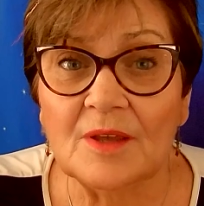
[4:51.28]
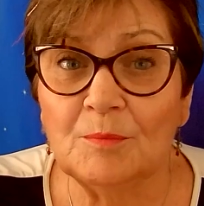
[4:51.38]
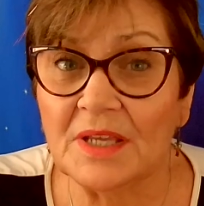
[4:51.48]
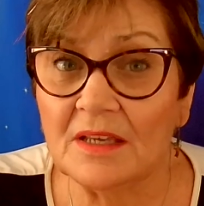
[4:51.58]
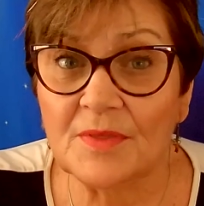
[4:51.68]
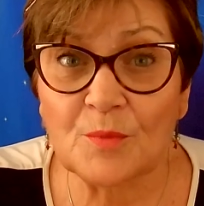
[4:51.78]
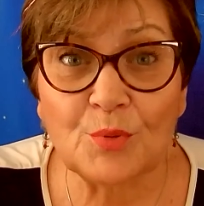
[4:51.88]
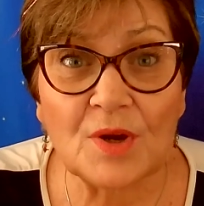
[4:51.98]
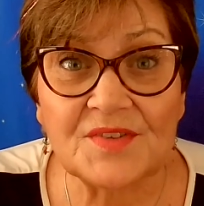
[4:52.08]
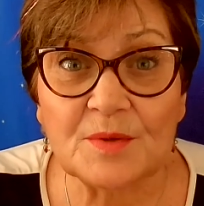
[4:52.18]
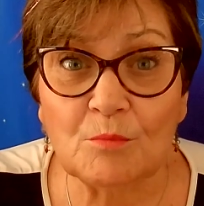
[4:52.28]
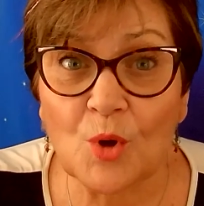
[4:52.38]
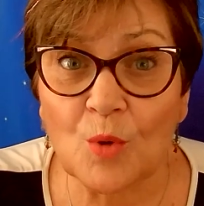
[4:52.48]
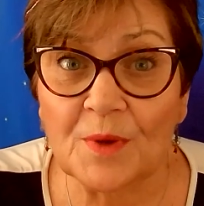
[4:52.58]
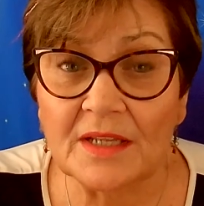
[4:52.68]
be in the present
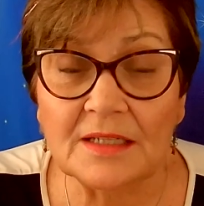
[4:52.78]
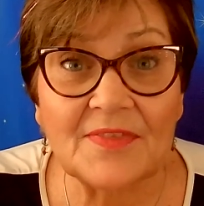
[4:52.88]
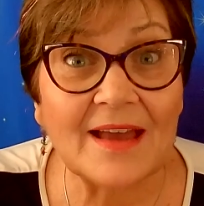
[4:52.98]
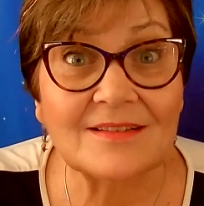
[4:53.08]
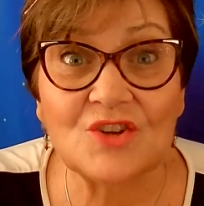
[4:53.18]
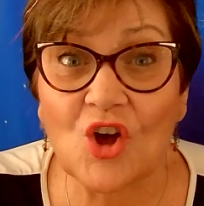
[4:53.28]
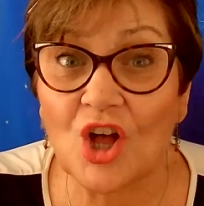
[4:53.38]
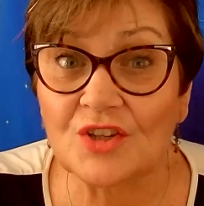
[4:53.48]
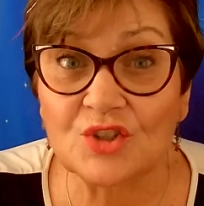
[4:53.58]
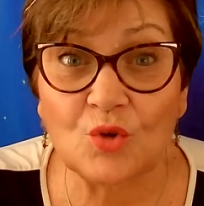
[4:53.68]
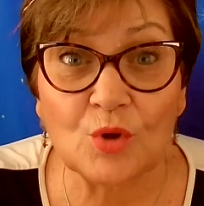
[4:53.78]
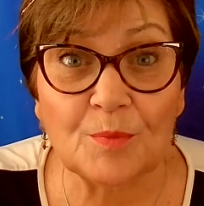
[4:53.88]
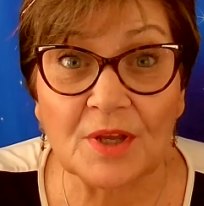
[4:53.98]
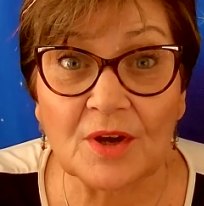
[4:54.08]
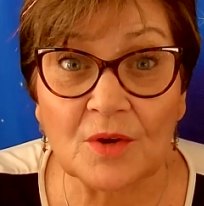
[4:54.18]
moment. That's all
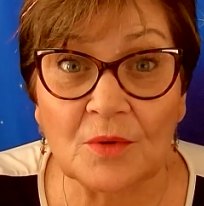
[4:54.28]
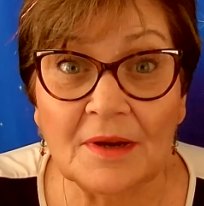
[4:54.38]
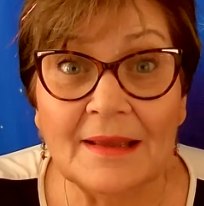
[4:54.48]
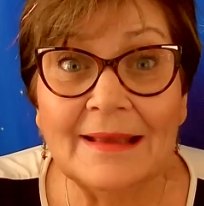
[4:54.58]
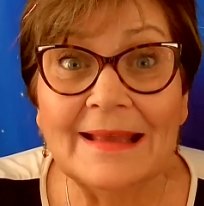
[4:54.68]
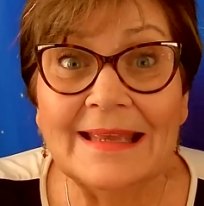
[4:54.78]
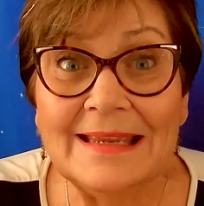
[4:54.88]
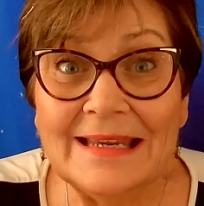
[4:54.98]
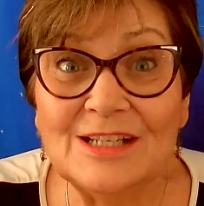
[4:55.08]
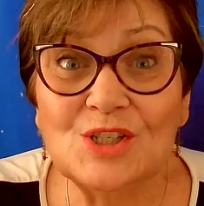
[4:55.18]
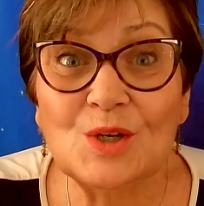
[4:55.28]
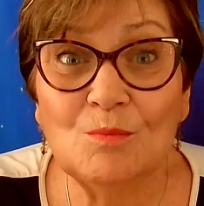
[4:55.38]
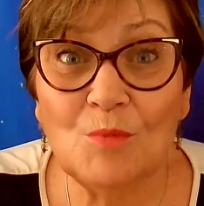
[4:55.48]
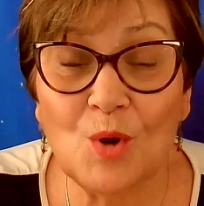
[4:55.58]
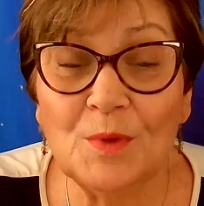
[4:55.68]
Scorpio. Each
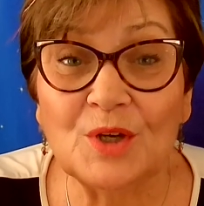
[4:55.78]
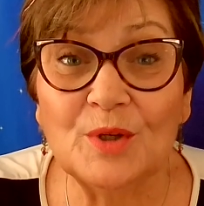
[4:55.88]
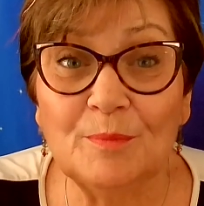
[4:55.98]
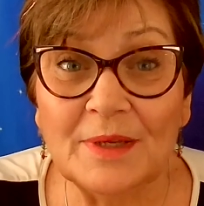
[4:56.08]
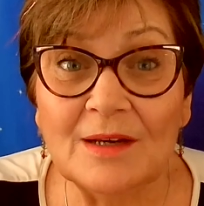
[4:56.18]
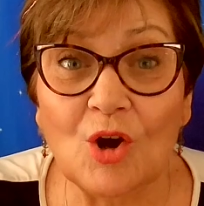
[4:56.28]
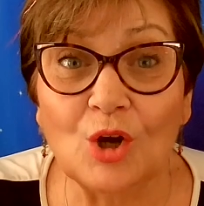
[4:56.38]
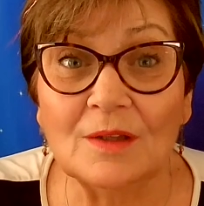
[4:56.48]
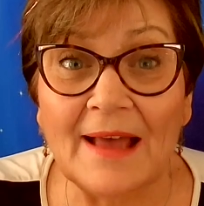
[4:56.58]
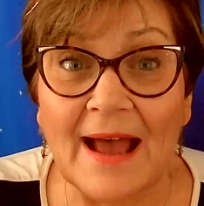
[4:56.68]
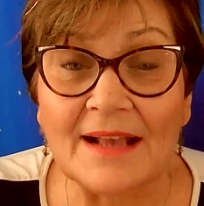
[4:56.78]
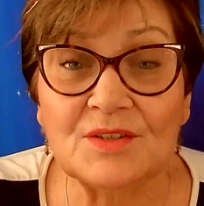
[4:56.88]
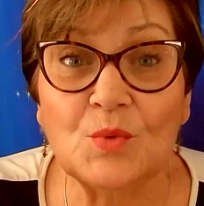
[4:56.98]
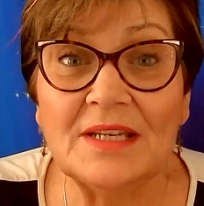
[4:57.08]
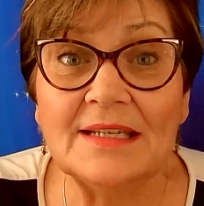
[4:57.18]
moment could be our last.
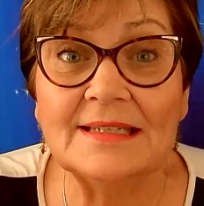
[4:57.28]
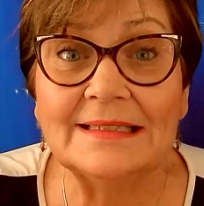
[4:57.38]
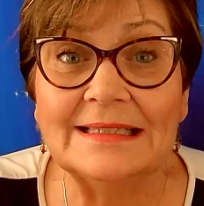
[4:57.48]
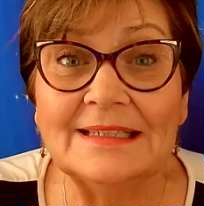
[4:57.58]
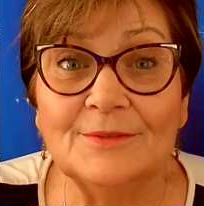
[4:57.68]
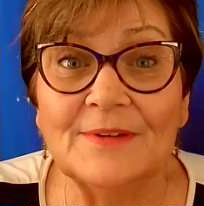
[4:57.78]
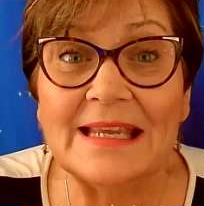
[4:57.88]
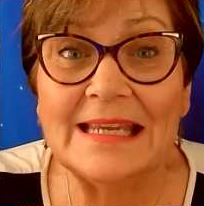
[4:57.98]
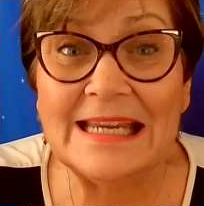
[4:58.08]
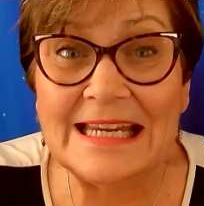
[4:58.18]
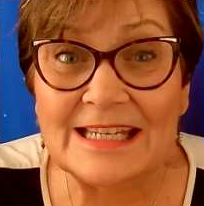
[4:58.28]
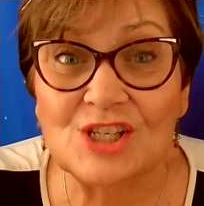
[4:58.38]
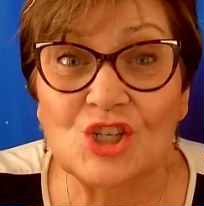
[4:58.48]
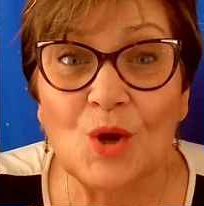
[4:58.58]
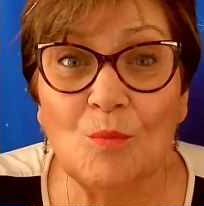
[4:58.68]
We need to live
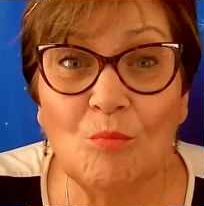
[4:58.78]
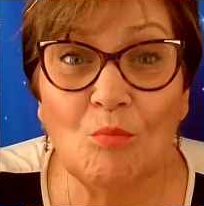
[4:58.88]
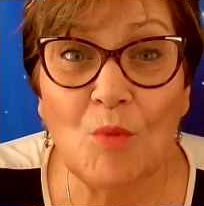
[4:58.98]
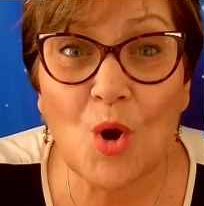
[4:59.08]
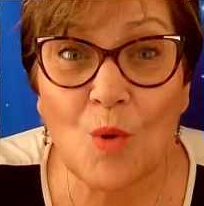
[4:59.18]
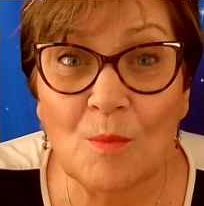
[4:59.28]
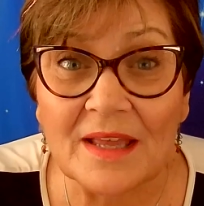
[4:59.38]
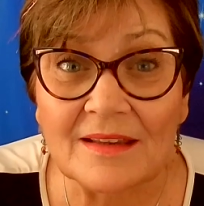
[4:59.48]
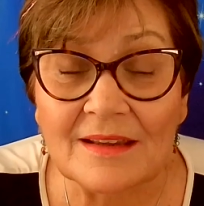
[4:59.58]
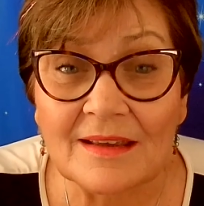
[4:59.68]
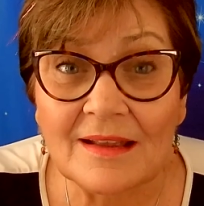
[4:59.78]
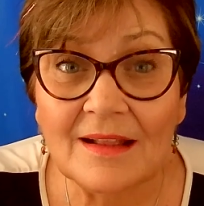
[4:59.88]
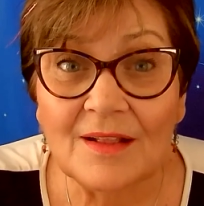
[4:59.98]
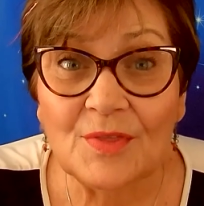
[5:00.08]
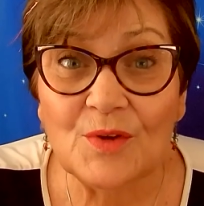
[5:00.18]
each moment
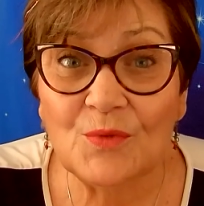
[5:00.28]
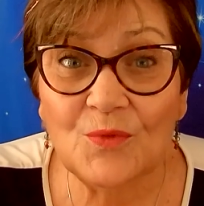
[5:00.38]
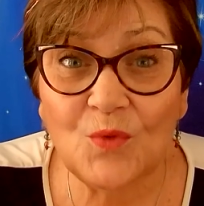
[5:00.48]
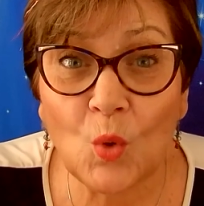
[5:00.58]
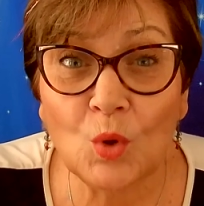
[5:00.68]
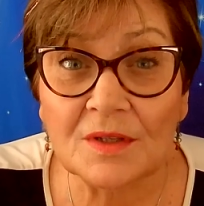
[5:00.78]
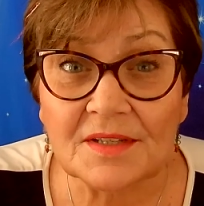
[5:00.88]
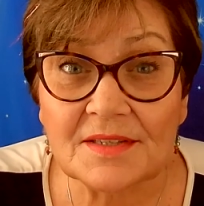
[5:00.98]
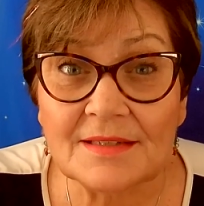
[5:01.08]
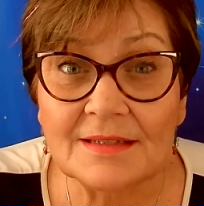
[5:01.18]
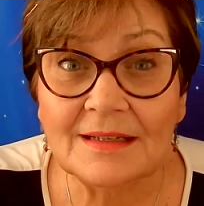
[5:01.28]
the fullest